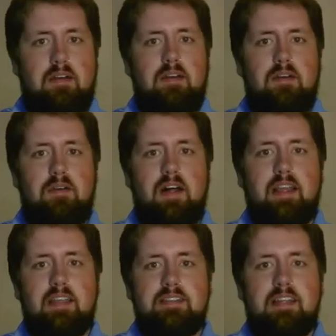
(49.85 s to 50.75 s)
Well, I
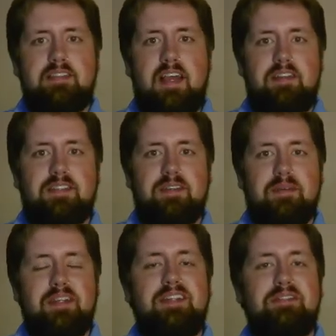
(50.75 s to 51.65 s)
guess that settles it. We're
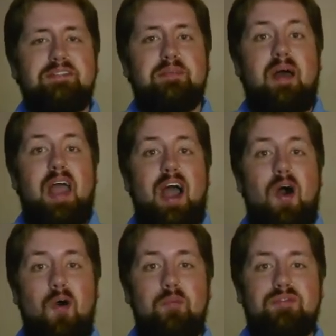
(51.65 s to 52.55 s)
going to do some
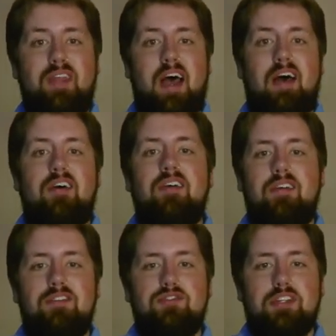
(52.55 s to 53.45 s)
home style
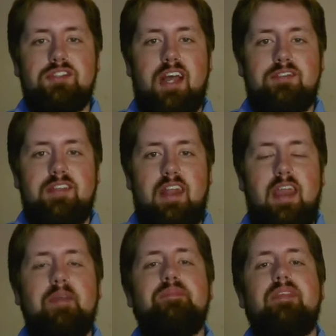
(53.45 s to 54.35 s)
trick shots
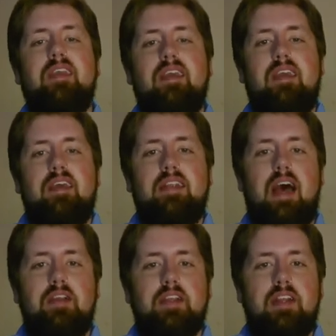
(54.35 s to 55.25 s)
today.
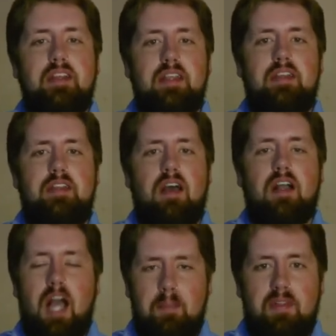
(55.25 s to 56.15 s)
Now you're going to need a
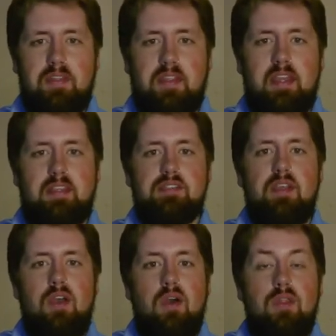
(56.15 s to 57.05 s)
couple of things.
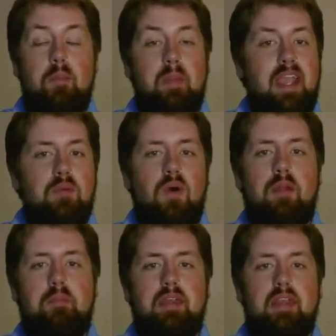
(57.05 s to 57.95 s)
The main
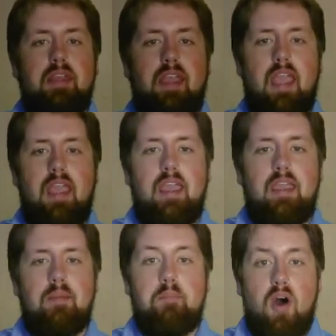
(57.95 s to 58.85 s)
one being
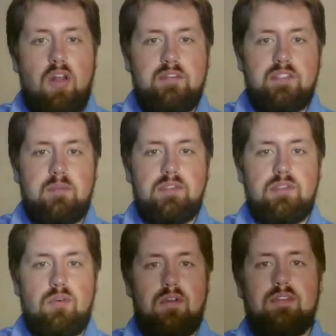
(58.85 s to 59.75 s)
a ball of some
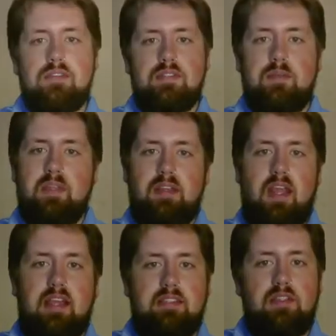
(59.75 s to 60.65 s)
sort, something that
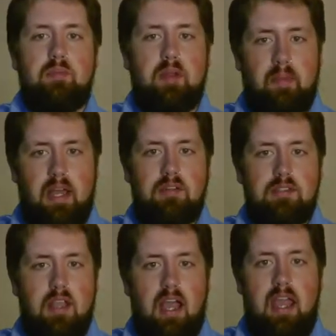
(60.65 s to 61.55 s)
has a little bit of bounce.
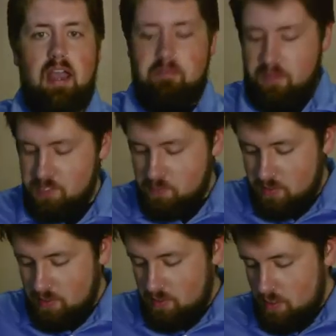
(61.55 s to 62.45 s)
I have this
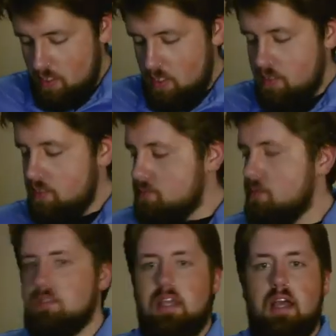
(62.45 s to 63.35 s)
one. This
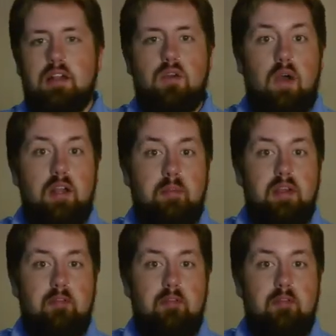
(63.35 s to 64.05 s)
one's got quite a bit of